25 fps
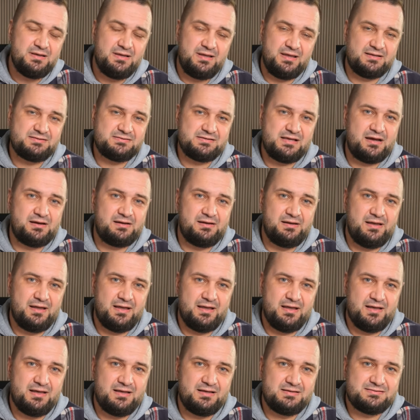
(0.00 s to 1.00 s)
exactly
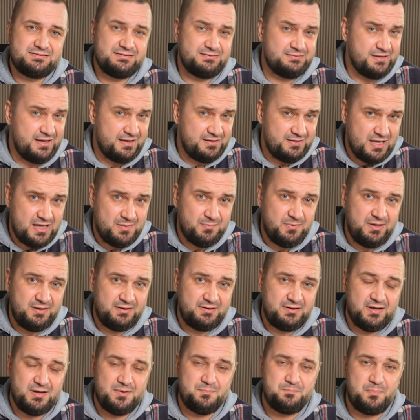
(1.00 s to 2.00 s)
as
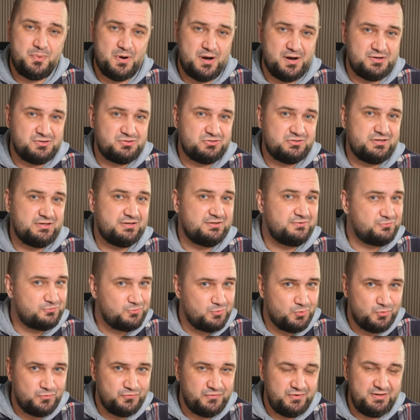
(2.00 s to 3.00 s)
dynamic, punchy,
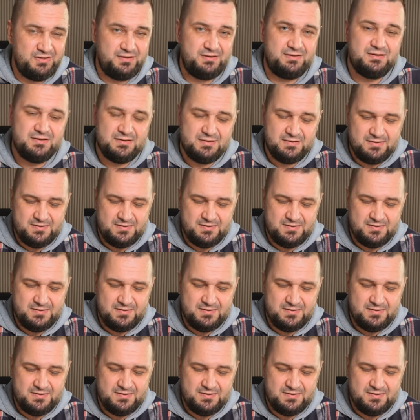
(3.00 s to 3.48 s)
groovy.